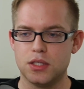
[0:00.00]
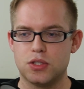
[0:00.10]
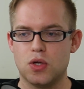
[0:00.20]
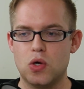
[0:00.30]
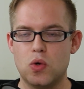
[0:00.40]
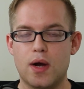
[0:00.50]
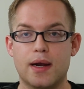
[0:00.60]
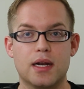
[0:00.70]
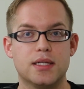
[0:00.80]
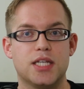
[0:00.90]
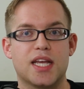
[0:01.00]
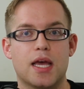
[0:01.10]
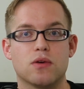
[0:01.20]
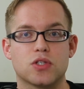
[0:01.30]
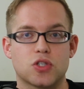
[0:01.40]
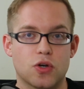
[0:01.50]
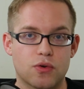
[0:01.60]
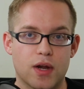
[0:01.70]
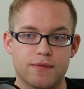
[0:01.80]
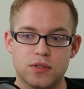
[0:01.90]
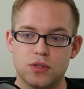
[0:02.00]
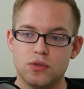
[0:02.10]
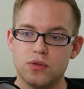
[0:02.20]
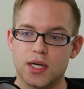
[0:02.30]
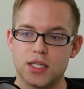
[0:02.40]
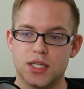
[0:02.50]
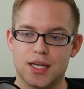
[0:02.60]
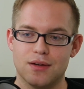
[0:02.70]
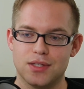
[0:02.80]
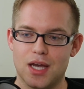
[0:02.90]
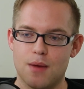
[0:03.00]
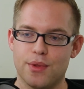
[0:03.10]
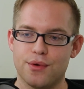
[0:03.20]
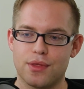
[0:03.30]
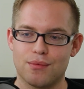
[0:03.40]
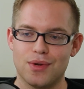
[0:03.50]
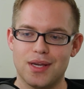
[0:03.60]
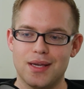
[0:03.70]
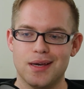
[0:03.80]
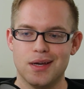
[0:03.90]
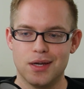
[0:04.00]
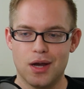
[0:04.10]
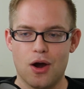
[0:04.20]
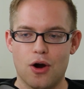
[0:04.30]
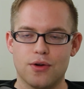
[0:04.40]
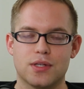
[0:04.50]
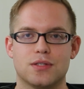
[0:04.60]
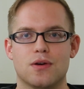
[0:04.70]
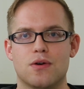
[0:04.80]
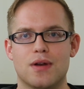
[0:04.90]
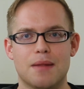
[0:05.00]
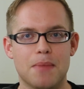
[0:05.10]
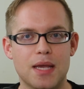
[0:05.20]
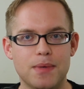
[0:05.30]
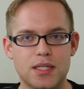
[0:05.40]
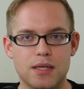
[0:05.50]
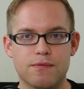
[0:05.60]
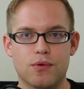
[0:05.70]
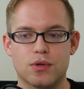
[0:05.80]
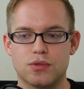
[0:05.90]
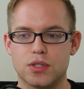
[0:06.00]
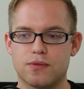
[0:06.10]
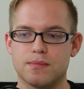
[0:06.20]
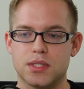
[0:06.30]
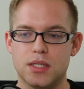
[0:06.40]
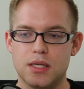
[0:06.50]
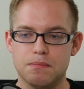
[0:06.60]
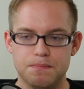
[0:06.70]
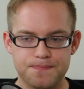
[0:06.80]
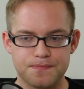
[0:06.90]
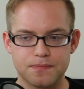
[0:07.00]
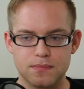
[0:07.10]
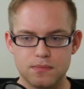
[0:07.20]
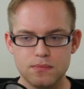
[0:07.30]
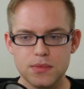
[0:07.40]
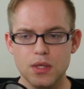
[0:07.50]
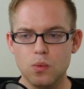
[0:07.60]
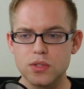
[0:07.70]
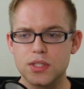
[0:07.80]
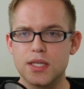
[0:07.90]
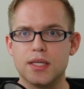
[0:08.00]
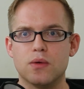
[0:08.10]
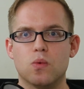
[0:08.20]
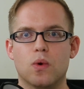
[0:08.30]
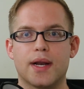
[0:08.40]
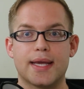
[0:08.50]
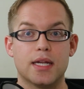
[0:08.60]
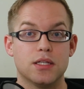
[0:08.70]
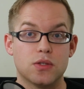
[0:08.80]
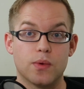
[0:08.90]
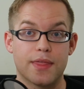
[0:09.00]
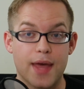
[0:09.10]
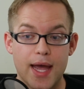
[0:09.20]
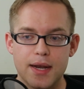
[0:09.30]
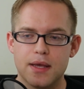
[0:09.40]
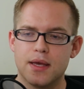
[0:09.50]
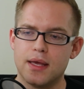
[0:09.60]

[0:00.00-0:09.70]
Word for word: So I'm going to check out StarCraft 2, I'm going to check out Diablo 3, Hearthstone, and maybe Team Fortress from Steam. We'll see what I get into with that.